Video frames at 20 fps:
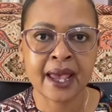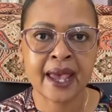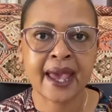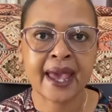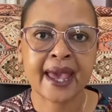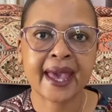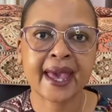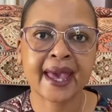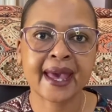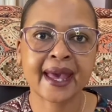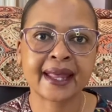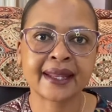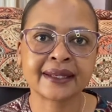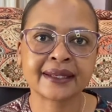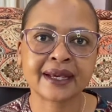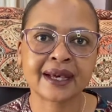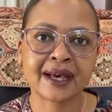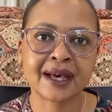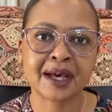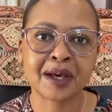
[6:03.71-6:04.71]
And
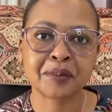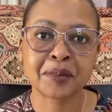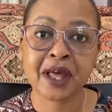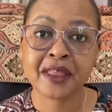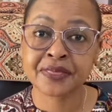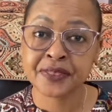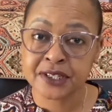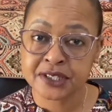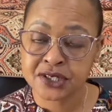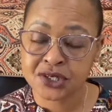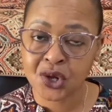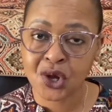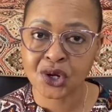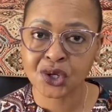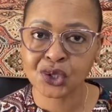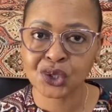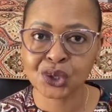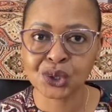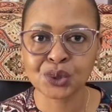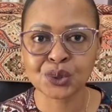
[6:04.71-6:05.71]
um, this
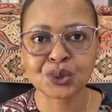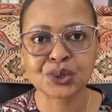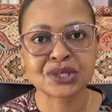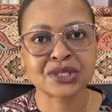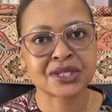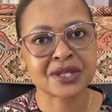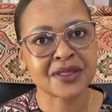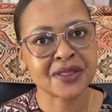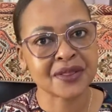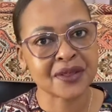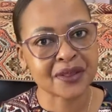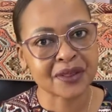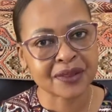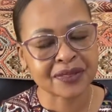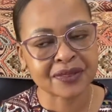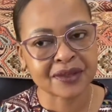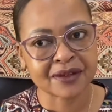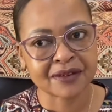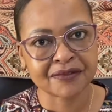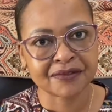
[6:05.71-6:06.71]
concludes the,
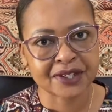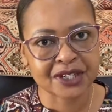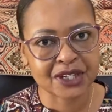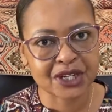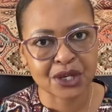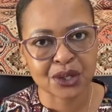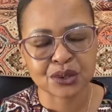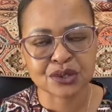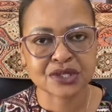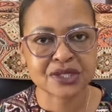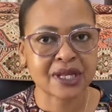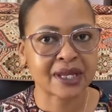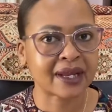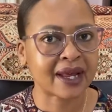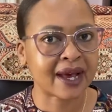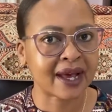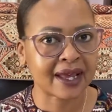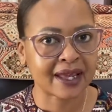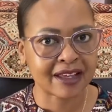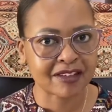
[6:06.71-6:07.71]
the videos that I
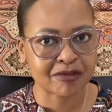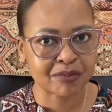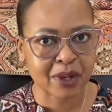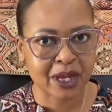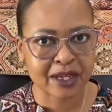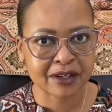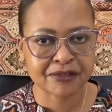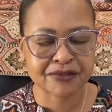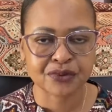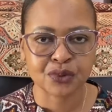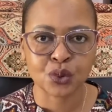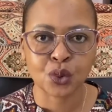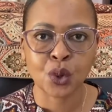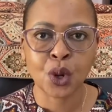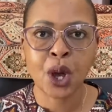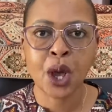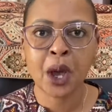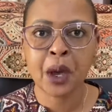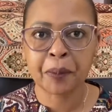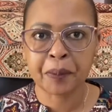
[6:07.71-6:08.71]
have made for
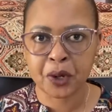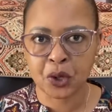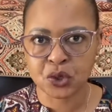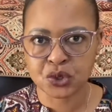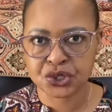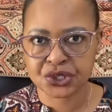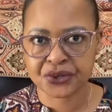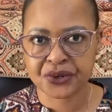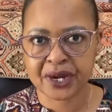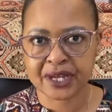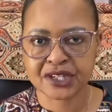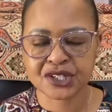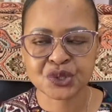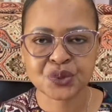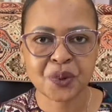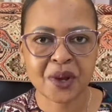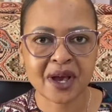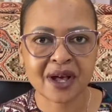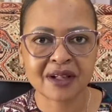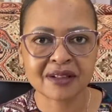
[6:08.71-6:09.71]
post grade
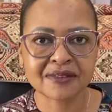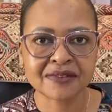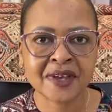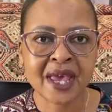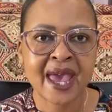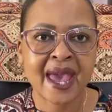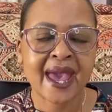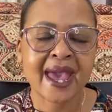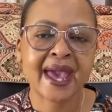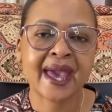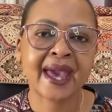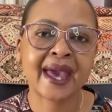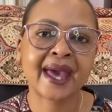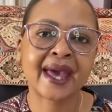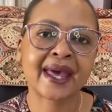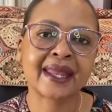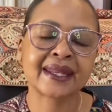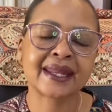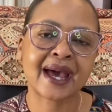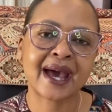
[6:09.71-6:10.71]
12.
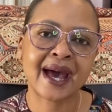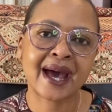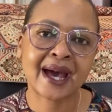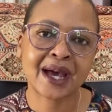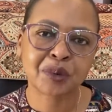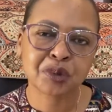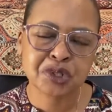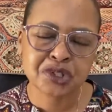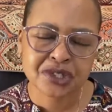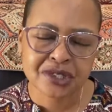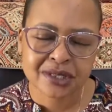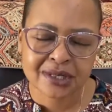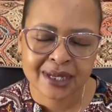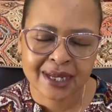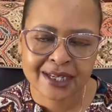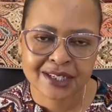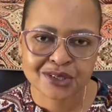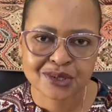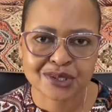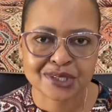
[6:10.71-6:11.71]
And I would just like
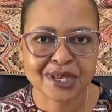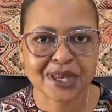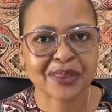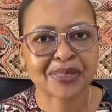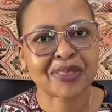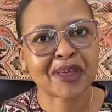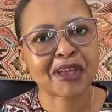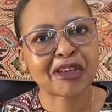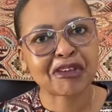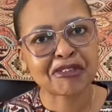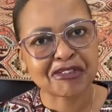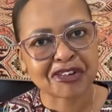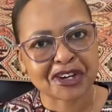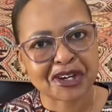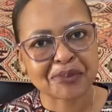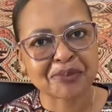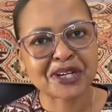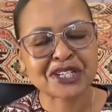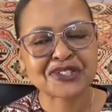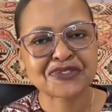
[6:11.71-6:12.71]
to say thank you very
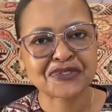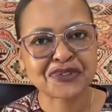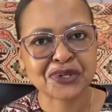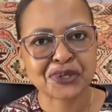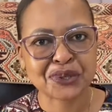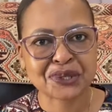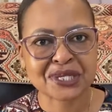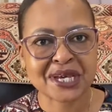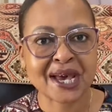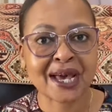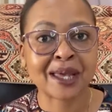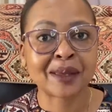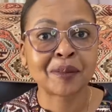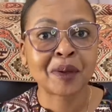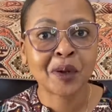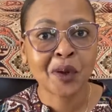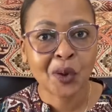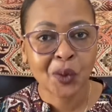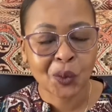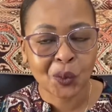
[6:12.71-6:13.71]
much for your time
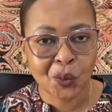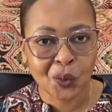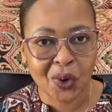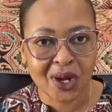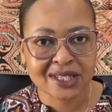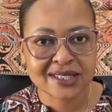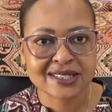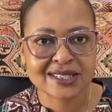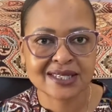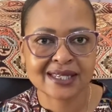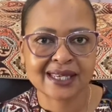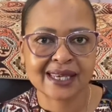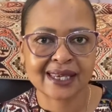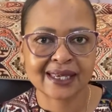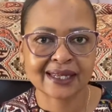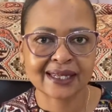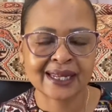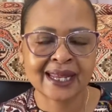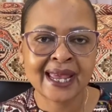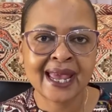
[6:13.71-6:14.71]
once again.
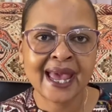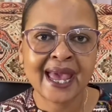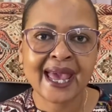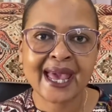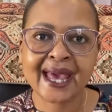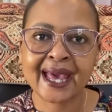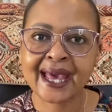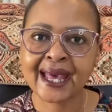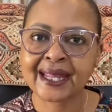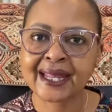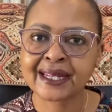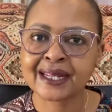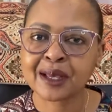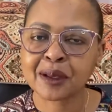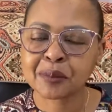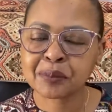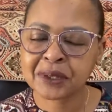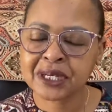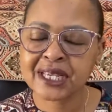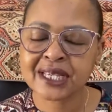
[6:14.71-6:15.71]
And
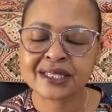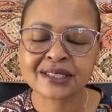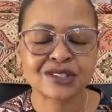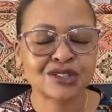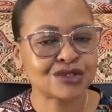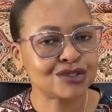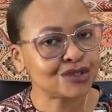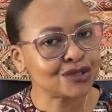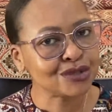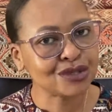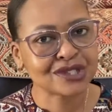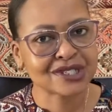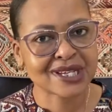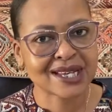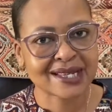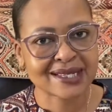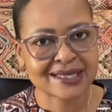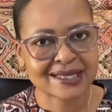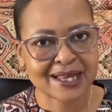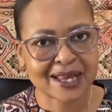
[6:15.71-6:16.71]
please do stay
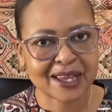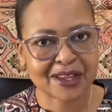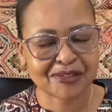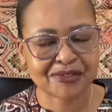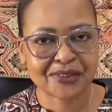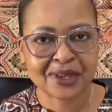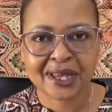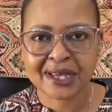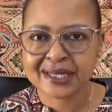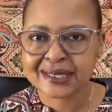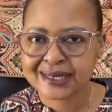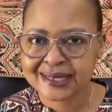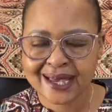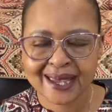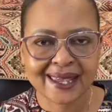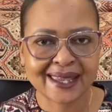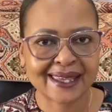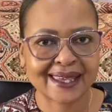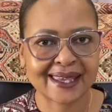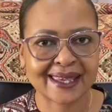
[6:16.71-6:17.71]
safe, take
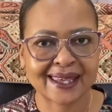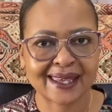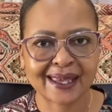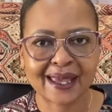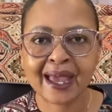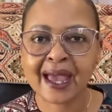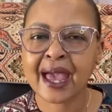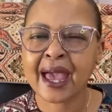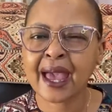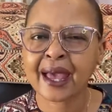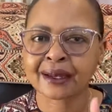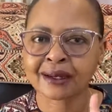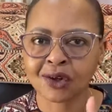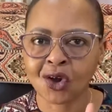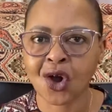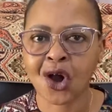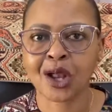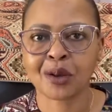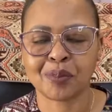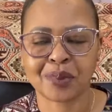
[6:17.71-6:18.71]
care, and
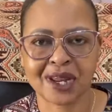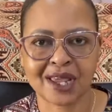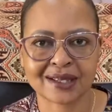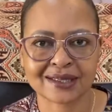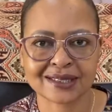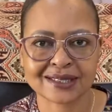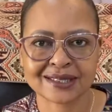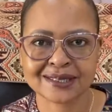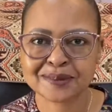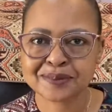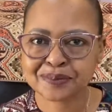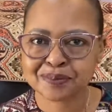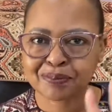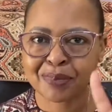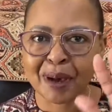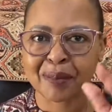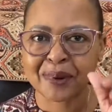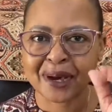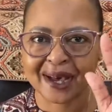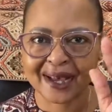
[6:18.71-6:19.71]
God bless.
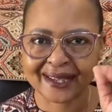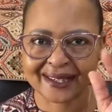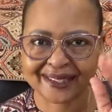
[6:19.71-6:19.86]
Bye-bye.